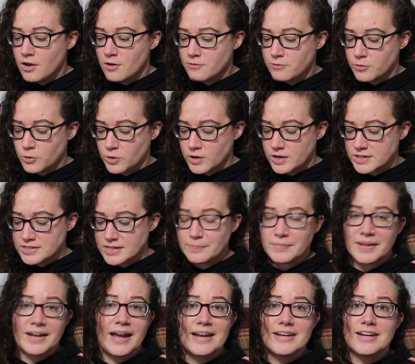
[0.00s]
for
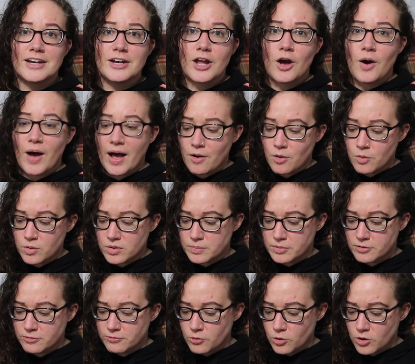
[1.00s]
something I didn't know how it would
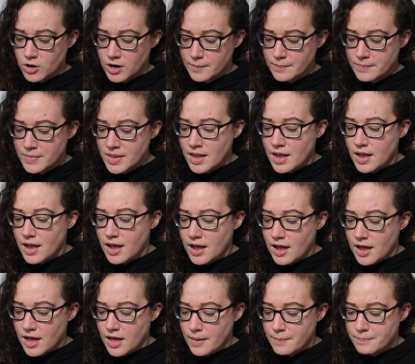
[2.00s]
perform.
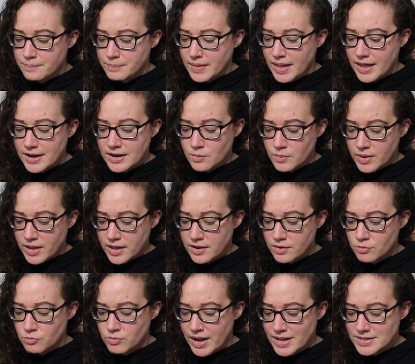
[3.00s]

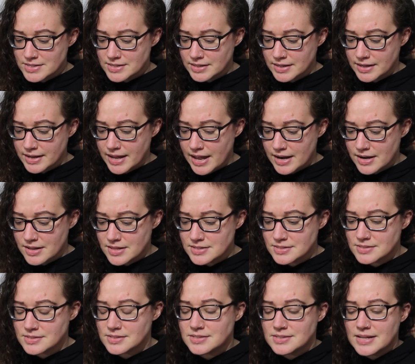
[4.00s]
Anyway, ranting again.
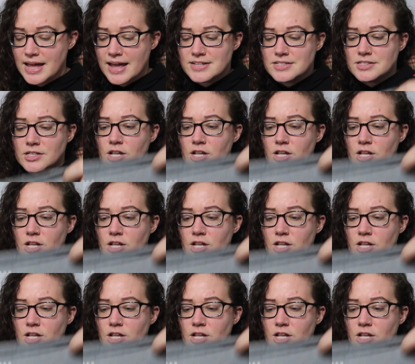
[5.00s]
This is a size